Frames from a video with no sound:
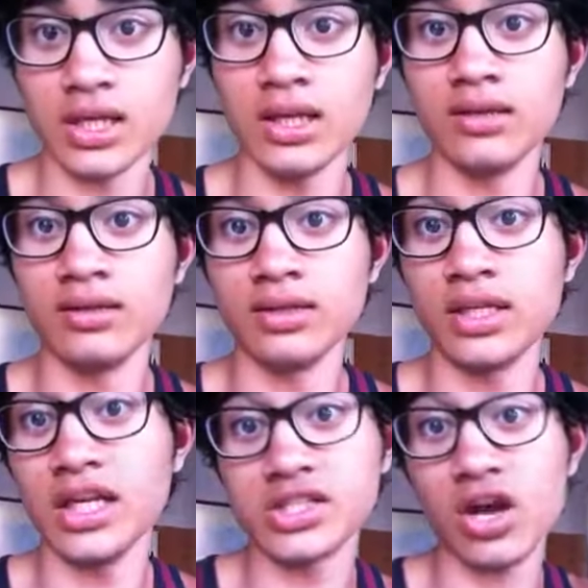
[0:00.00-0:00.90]
and
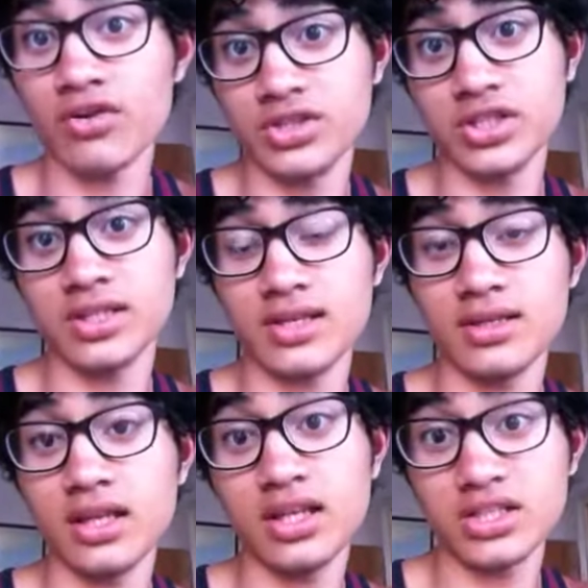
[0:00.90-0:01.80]
they discourage
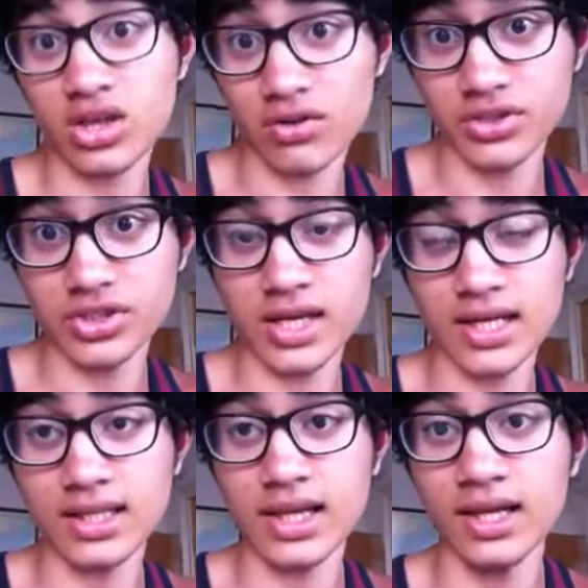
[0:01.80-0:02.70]

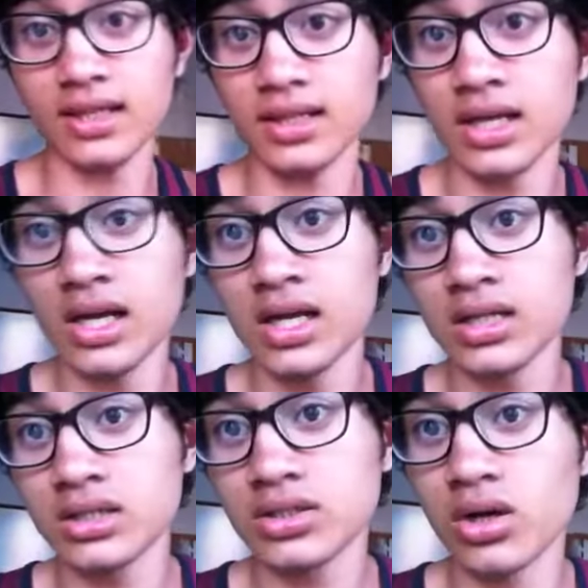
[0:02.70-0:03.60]
that, and
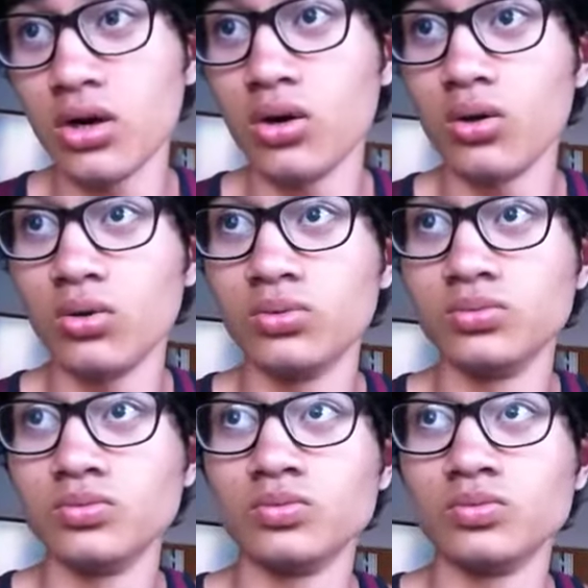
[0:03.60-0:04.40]
so